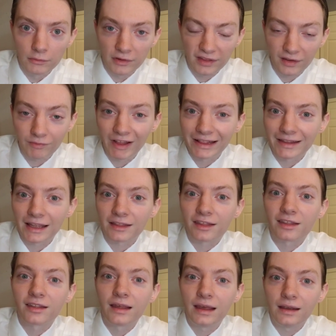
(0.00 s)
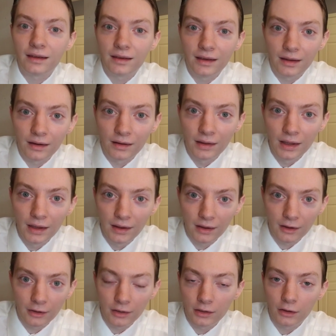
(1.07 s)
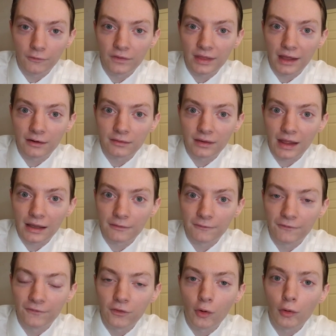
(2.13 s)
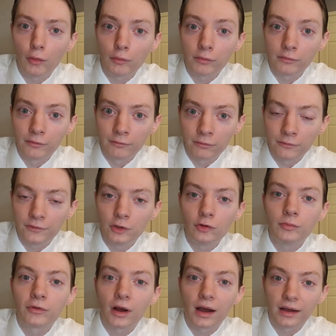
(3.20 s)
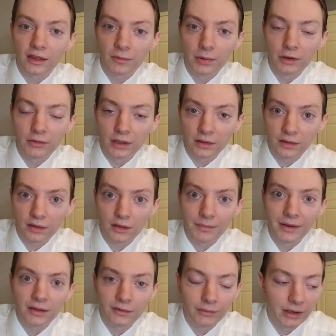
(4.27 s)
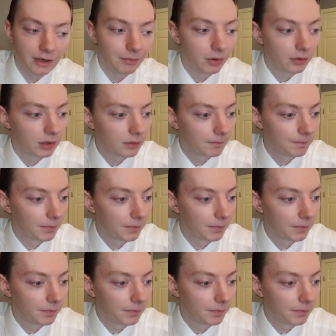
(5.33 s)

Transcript: It's to let that sink in, uh, you know, for that, that full Reviewbrah experience is the best way to put it.